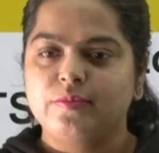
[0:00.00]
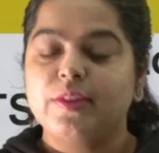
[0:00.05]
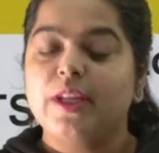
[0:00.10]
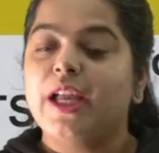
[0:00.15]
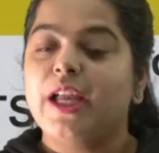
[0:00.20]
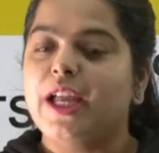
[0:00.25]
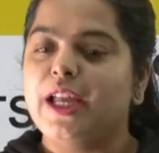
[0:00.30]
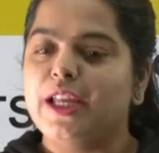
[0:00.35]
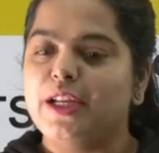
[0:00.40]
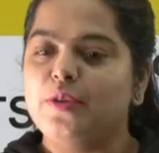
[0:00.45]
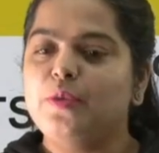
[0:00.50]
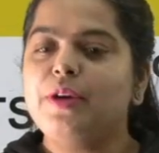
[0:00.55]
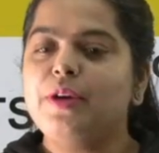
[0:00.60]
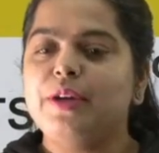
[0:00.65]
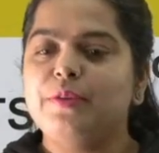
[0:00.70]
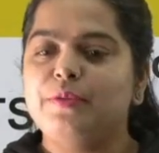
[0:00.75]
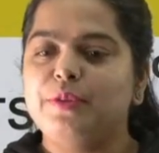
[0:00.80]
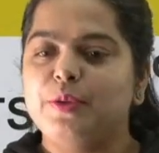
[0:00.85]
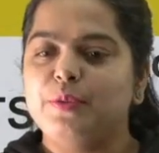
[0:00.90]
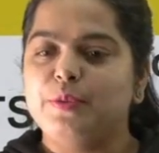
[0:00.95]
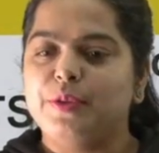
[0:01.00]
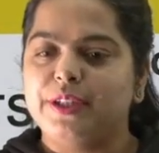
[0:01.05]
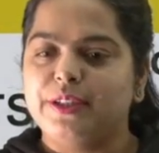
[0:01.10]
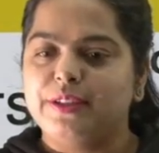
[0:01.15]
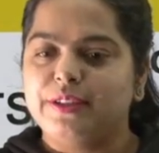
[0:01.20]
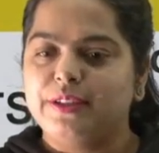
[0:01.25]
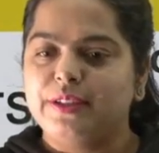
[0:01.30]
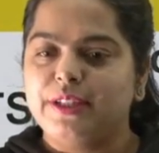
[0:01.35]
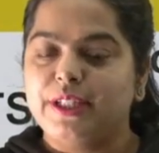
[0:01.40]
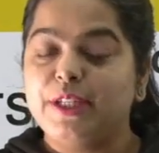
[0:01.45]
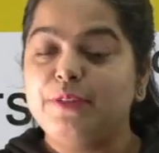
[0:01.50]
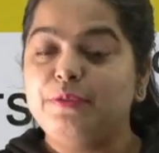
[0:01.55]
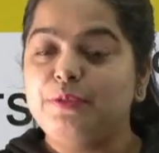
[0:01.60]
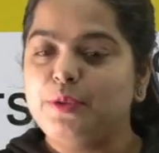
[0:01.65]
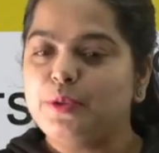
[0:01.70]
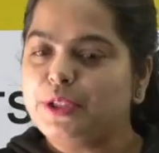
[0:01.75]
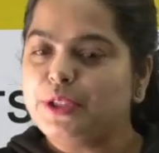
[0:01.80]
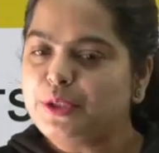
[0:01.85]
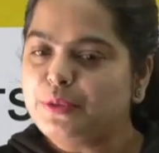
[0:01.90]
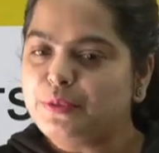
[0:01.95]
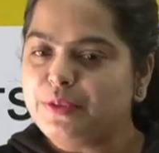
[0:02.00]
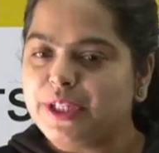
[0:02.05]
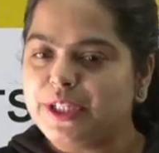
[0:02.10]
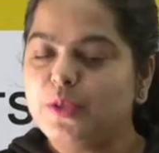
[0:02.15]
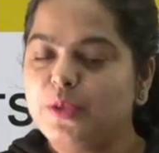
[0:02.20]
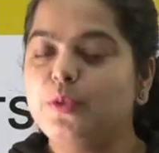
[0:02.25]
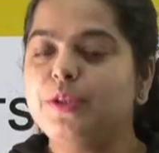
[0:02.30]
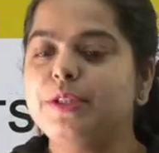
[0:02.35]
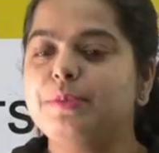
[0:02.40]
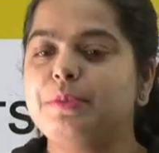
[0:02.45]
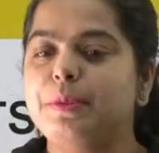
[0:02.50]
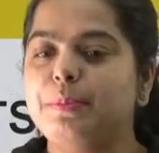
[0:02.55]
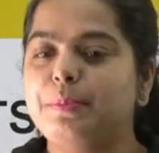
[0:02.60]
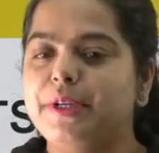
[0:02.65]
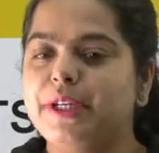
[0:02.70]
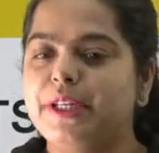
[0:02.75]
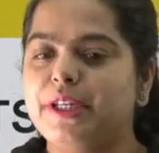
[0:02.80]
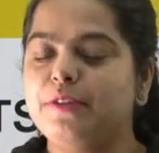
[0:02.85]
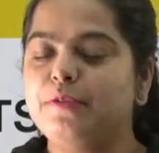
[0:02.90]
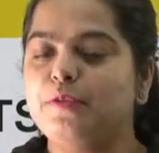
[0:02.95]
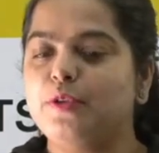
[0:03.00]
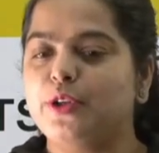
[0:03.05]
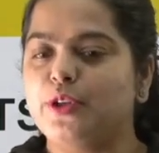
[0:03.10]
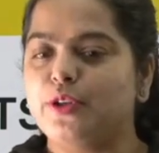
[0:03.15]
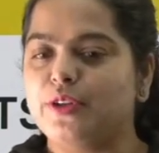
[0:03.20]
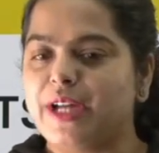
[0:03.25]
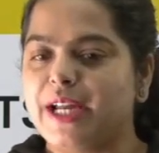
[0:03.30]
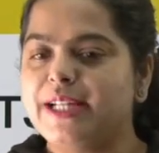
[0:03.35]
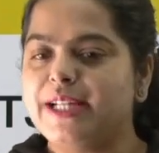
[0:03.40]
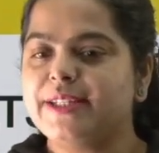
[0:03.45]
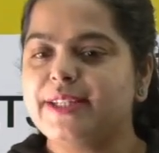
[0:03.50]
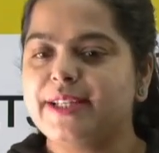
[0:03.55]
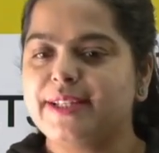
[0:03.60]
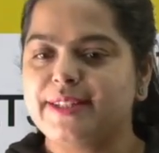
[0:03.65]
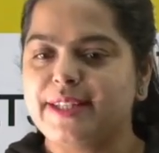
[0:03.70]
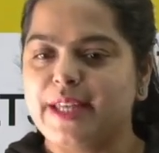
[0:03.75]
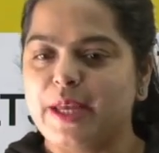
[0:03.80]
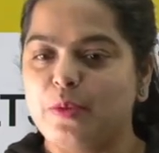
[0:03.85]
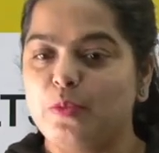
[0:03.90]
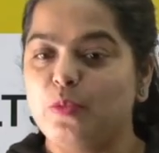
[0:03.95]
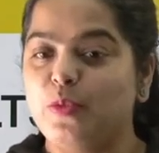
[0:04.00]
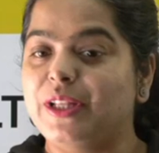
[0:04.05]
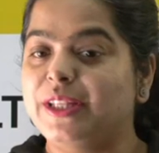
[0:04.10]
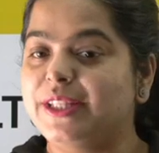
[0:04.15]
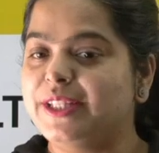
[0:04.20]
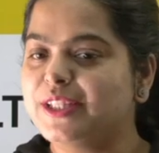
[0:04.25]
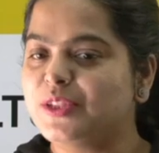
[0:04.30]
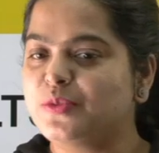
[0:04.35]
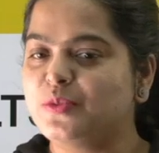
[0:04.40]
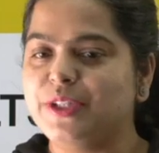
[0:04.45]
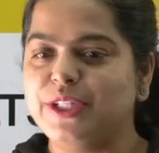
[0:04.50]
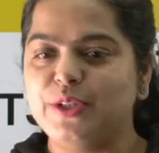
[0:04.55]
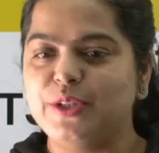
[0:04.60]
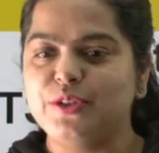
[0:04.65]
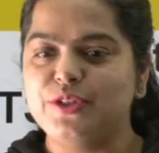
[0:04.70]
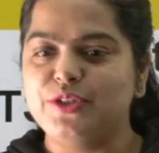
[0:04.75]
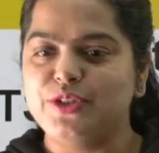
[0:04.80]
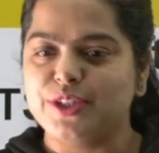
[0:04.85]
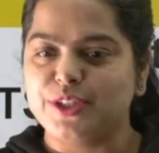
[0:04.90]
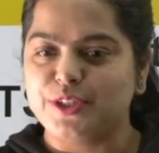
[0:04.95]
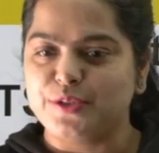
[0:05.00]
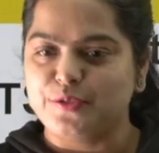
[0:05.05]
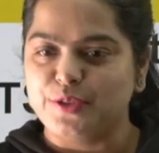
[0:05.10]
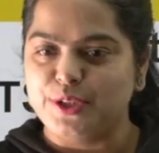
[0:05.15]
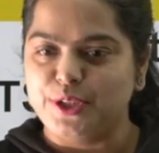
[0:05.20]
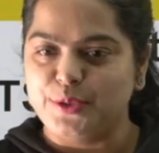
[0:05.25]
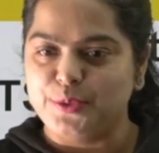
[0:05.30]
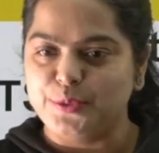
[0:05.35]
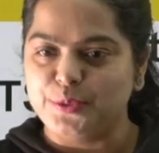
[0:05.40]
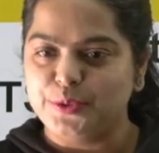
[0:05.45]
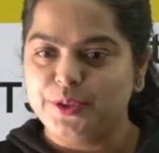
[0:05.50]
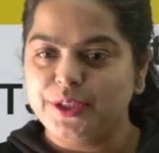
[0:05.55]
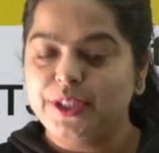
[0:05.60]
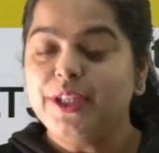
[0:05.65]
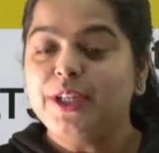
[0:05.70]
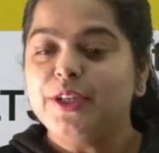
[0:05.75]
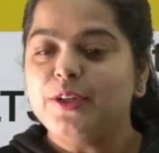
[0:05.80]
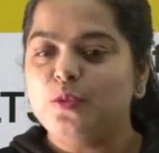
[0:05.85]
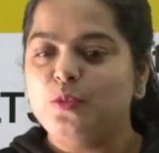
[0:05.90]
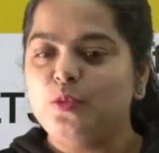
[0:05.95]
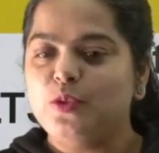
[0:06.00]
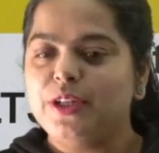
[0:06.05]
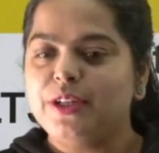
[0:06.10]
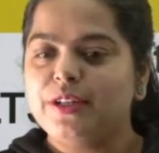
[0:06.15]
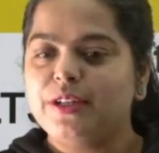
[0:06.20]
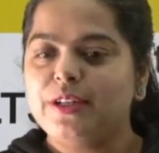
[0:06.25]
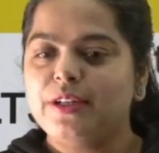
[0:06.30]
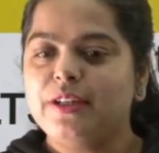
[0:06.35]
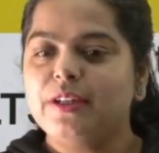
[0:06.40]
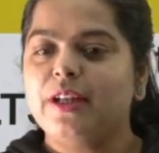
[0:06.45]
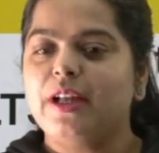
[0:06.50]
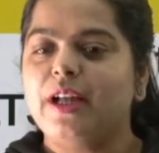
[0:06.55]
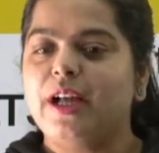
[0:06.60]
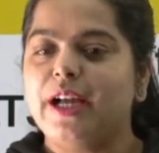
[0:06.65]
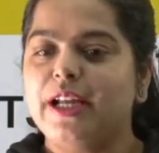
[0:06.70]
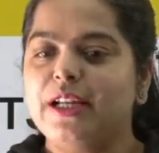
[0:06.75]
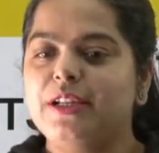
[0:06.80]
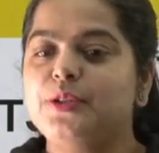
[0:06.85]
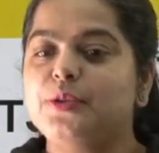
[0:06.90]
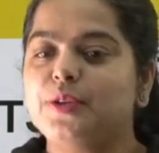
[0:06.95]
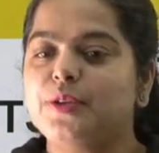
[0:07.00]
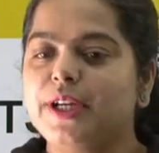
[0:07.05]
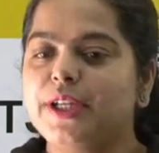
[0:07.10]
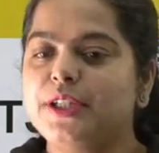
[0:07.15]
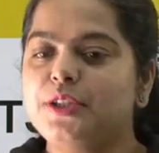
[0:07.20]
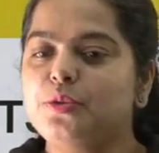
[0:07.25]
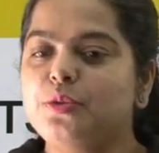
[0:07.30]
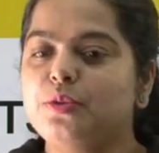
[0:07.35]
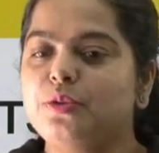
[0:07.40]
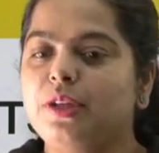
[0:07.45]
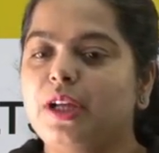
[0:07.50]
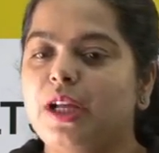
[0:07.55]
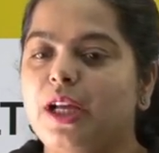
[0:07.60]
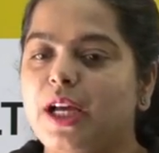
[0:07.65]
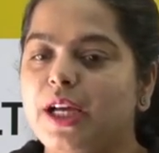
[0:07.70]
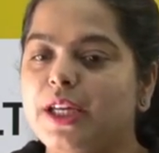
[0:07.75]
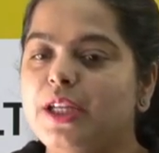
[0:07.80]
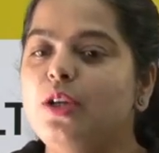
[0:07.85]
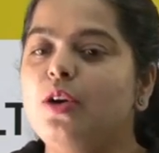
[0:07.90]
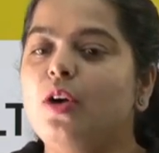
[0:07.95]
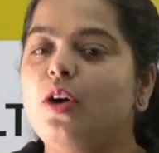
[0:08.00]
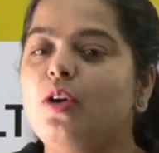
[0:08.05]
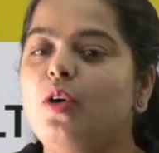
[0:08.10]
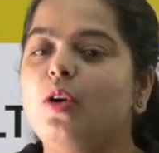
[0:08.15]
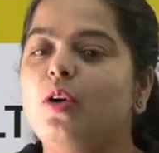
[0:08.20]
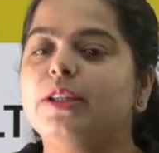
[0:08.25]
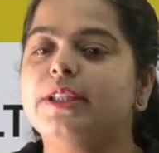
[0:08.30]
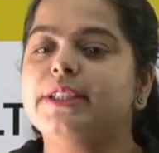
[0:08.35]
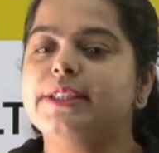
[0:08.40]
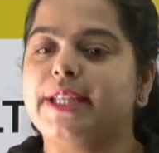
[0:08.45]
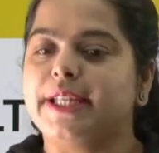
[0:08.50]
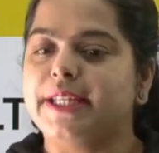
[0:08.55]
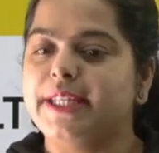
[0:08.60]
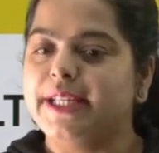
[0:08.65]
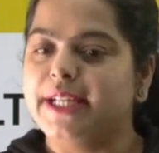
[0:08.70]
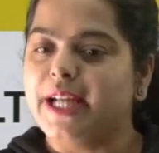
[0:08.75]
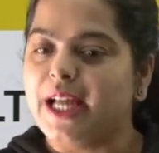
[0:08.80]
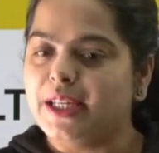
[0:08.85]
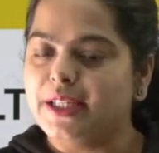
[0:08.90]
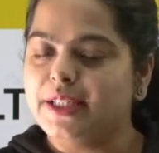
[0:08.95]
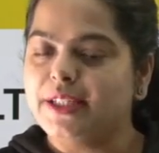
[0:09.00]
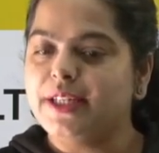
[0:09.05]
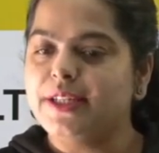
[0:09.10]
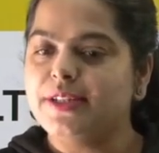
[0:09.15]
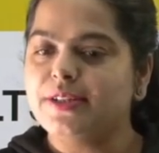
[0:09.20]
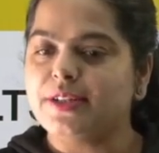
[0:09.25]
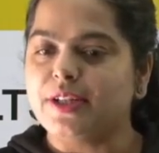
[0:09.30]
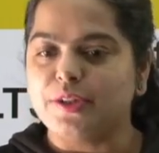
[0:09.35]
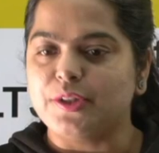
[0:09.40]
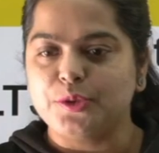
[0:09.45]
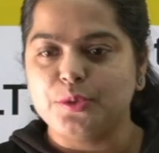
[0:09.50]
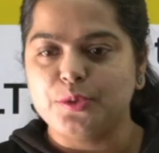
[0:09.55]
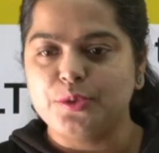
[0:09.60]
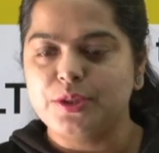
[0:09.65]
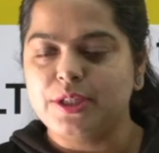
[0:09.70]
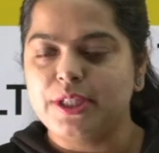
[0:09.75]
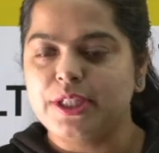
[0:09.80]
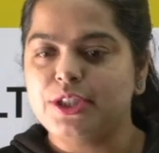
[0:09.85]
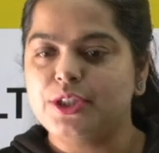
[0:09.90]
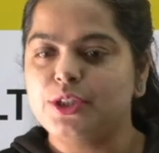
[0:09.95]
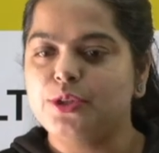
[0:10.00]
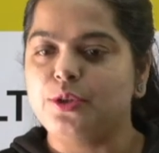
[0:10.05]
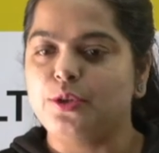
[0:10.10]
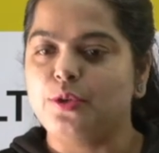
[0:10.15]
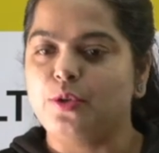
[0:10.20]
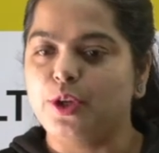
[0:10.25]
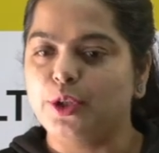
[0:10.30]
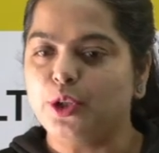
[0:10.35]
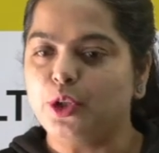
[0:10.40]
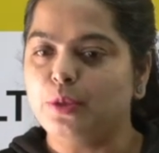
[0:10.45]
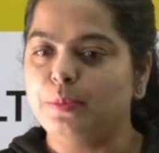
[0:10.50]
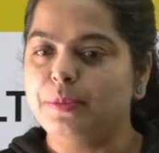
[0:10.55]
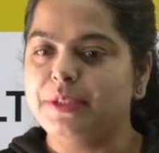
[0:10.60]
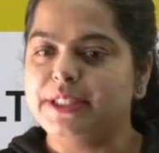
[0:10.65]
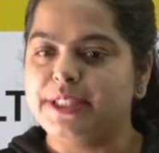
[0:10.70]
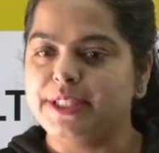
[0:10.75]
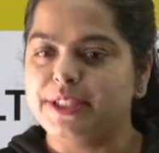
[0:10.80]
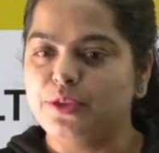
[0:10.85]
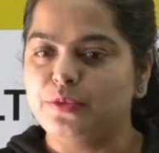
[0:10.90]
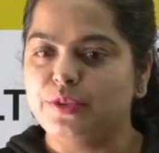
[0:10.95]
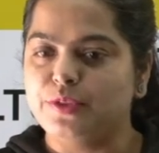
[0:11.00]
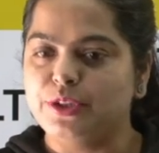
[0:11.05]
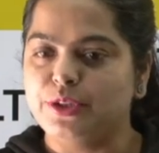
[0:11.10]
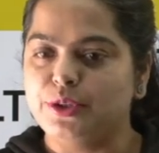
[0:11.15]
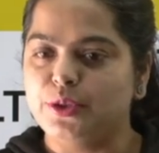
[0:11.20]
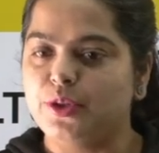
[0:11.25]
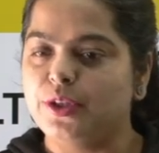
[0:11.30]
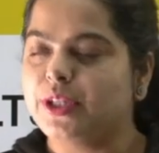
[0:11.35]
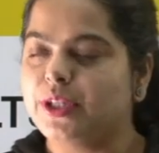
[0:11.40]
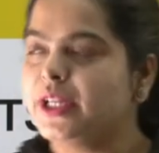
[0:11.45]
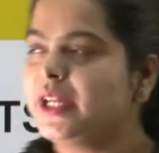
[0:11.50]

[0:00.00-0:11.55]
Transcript: Hello everyone. If you are the one who is preparing for your IELTS exam, well, this video is just for you, wherein I'll try to unlock all the technicalities associated or concomitant with your